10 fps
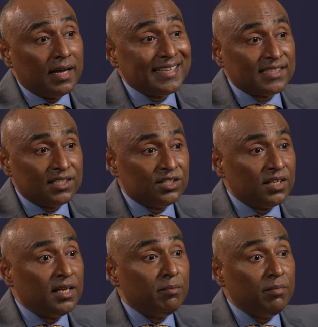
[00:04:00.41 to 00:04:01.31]

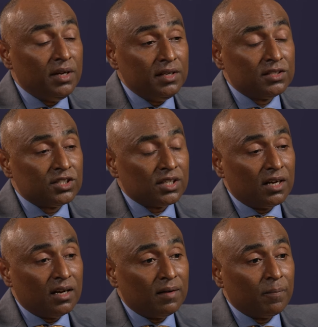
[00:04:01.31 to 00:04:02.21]
essentially means
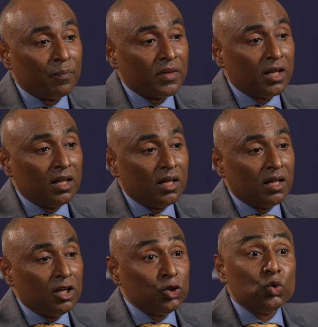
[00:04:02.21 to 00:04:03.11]

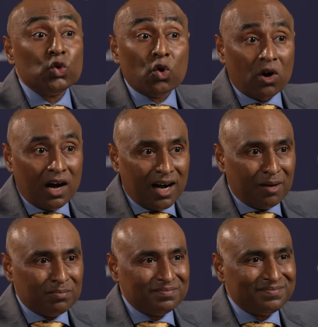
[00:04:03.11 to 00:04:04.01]
do no
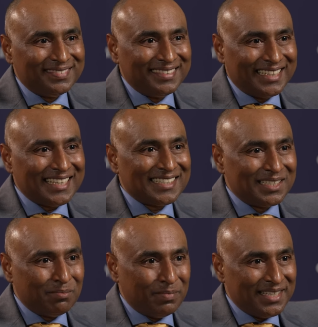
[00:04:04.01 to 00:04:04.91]
harm. That's
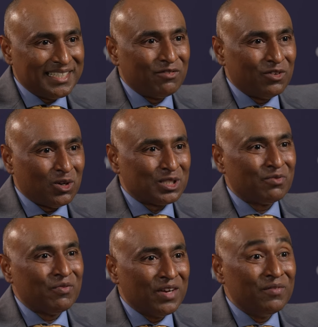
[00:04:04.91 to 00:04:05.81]
the basic
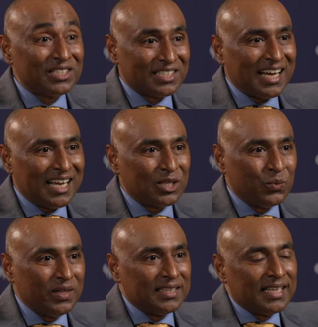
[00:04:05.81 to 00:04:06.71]
philosophy where we start
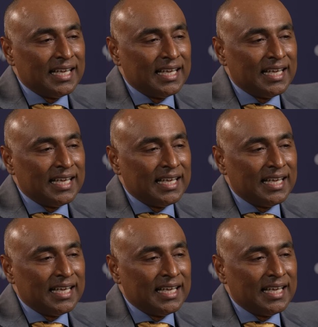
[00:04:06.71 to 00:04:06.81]
with.